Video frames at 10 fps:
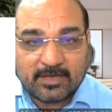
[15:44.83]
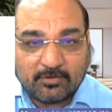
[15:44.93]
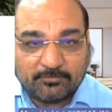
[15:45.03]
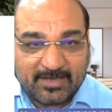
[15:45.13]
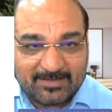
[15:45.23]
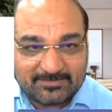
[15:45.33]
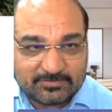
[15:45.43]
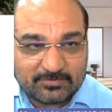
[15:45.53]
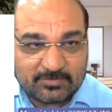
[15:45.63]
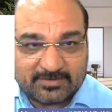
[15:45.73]
Now we
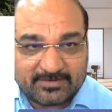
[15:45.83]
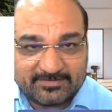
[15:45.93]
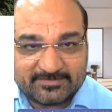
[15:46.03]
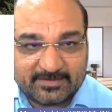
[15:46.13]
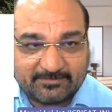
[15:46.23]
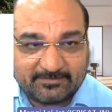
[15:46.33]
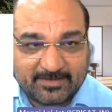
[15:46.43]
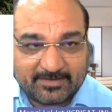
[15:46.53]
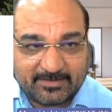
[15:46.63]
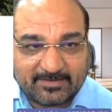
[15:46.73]
also got regenerative
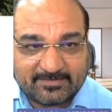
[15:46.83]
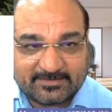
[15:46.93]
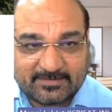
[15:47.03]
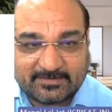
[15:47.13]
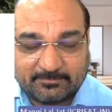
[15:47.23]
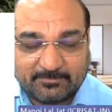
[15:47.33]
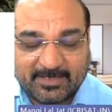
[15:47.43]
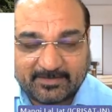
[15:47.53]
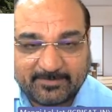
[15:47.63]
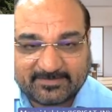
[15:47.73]
agriculture in
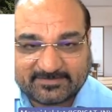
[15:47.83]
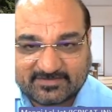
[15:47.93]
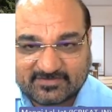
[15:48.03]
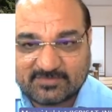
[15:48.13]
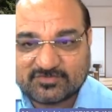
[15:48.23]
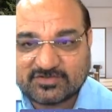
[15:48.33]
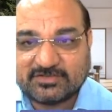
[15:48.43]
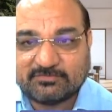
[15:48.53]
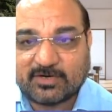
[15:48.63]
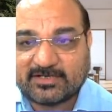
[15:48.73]
millet-based systems
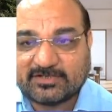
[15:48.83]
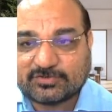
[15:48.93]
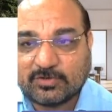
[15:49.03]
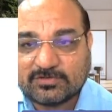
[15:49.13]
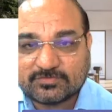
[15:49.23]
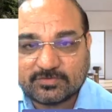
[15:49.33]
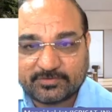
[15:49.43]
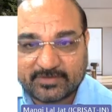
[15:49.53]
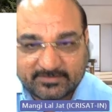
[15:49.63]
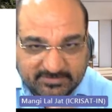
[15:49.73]
in the vertisol. So
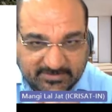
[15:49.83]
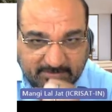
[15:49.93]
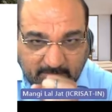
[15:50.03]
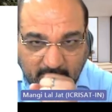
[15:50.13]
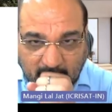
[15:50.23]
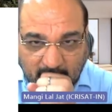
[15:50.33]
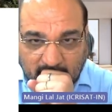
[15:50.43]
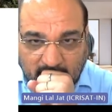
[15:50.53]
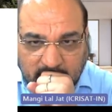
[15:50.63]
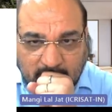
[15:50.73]
you can see
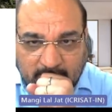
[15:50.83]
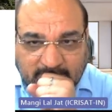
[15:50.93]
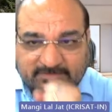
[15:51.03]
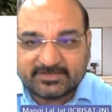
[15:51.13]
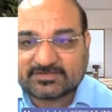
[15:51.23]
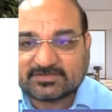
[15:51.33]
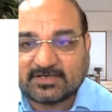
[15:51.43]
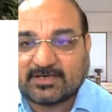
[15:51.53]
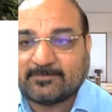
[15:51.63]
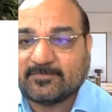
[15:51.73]
this
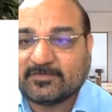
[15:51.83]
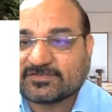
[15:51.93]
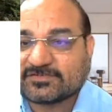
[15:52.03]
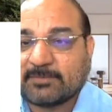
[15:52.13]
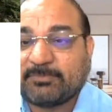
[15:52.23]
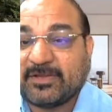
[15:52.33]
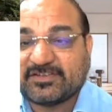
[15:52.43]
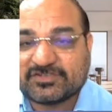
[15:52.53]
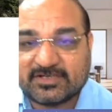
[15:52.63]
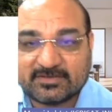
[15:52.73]

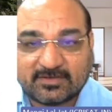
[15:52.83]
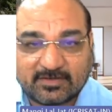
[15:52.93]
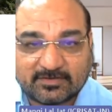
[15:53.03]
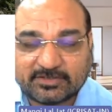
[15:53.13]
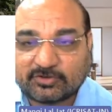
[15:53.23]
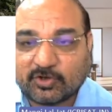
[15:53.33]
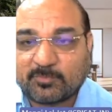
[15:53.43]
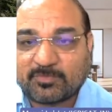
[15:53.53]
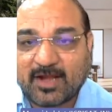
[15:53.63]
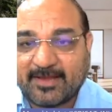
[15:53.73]
picture on the
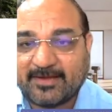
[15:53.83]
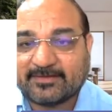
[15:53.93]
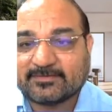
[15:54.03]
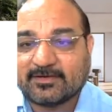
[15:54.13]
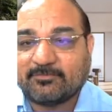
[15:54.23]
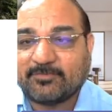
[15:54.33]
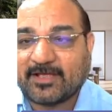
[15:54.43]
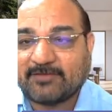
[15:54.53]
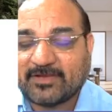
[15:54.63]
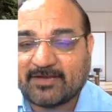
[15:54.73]
top right,
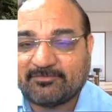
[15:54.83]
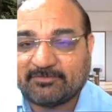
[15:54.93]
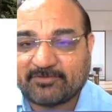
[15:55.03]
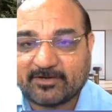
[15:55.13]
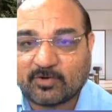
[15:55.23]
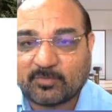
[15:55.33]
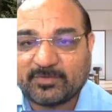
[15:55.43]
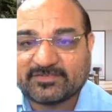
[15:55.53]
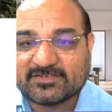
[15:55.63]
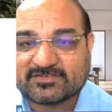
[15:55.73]
where we have different
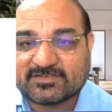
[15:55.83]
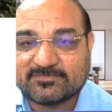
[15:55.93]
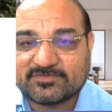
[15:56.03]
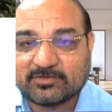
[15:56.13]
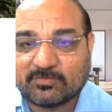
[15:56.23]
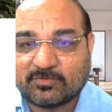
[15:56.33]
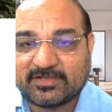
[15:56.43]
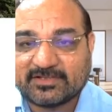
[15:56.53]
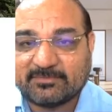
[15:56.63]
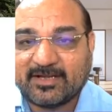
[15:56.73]
cropping systems,
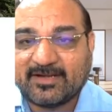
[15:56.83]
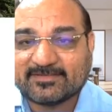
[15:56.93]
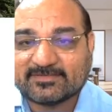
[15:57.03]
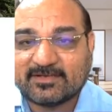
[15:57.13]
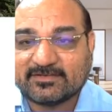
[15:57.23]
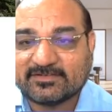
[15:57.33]
including the millets.